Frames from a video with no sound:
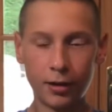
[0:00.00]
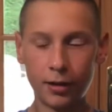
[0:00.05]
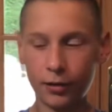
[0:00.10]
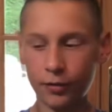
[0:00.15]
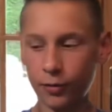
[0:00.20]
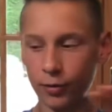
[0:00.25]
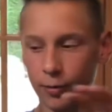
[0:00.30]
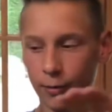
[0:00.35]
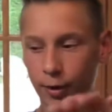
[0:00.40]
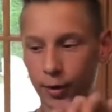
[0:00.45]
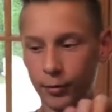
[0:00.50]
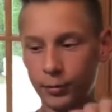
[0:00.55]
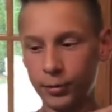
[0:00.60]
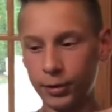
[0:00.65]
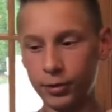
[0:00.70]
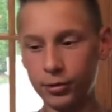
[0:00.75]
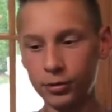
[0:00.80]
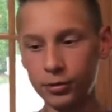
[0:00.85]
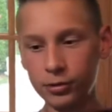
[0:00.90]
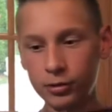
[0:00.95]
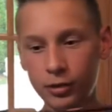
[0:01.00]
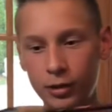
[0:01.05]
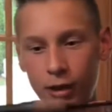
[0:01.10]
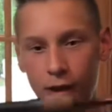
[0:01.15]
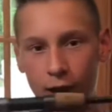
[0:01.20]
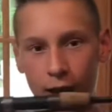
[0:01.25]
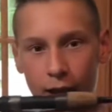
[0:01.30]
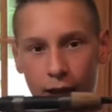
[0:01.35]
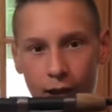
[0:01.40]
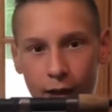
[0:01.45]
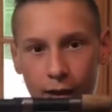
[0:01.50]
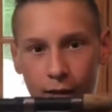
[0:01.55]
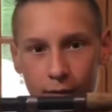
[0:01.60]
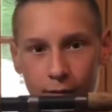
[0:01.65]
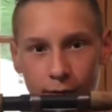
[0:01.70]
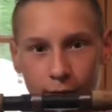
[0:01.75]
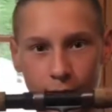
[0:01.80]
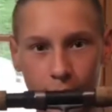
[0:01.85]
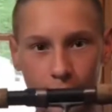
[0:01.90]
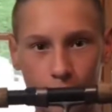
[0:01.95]
For my reel, I have
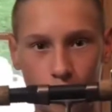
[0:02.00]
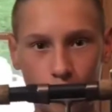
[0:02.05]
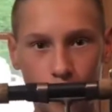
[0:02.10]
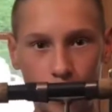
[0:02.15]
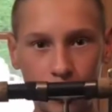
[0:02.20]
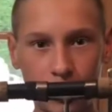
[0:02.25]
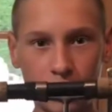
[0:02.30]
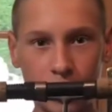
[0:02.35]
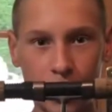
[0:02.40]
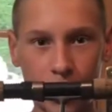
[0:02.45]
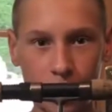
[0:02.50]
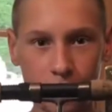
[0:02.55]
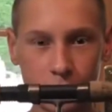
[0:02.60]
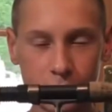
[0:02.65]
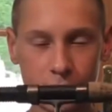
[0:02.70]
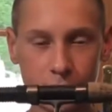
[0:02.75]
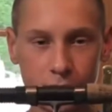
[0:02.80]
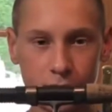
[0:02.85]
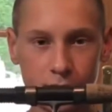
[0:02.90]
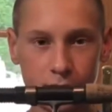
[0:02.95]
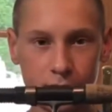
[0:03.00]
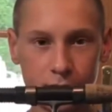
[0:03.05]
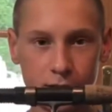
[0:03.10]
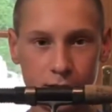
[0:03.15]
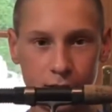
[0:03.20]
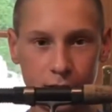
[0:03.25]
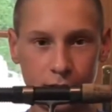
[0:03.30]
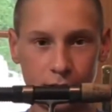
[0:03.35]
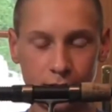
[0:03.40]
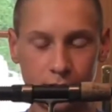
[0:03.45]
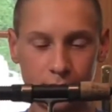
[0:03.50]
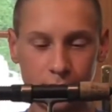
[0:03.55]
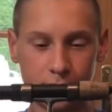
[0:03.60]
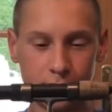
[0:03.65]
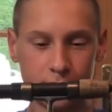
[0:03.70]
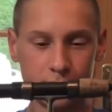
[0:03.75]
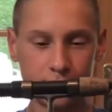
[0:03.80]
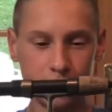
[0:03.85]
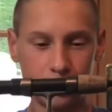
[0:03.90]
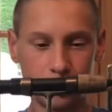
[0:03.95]
a 1000
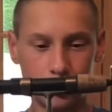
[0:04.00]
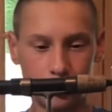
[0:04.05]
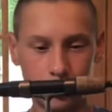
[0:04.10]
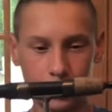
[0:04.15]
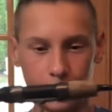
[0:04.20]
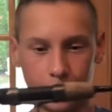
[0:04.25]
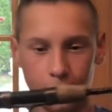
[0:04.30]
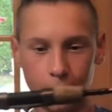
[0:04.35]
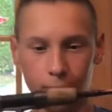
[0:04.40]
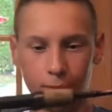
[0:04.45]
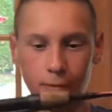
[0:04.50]
series reel.